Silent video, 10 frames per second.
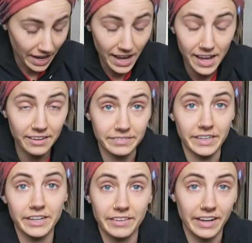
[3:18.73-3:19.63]
Now I had a
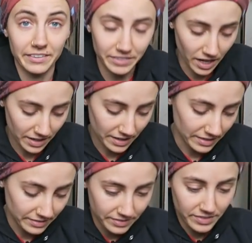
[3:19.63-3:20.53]
very, like I've
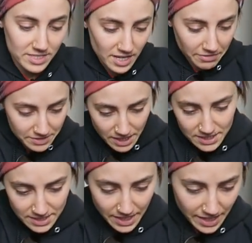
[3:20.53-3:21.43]
gotten stuff
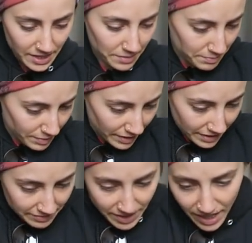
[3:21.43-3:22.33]
done today, but
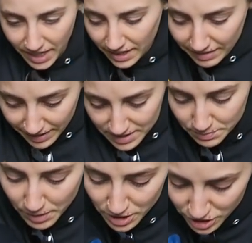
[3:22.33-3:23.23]
I've not gotten like as
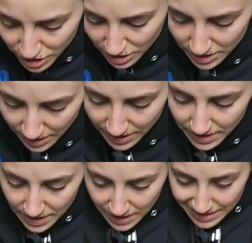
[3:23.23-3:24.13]
much
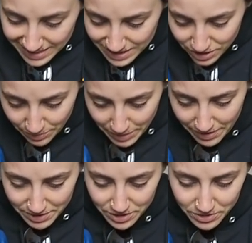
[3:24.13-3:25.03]
done so I'm gonna
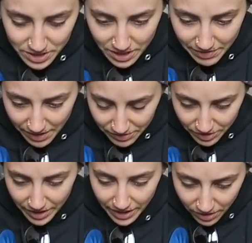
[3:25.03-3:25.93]
have to do stuff
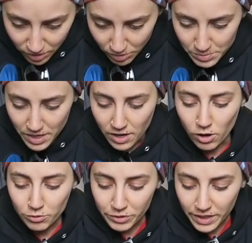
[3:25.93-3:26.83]
after I get home.
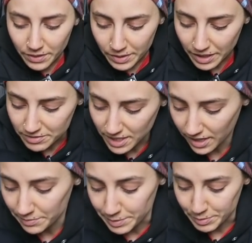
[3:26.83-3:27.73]
Hopefully I'll have
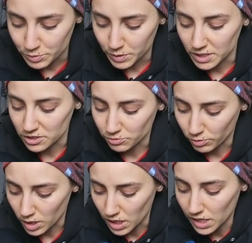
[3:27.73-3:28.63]
time in between this
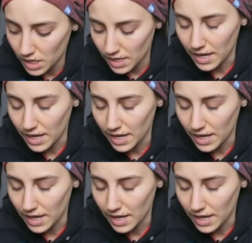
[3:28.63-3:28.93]
run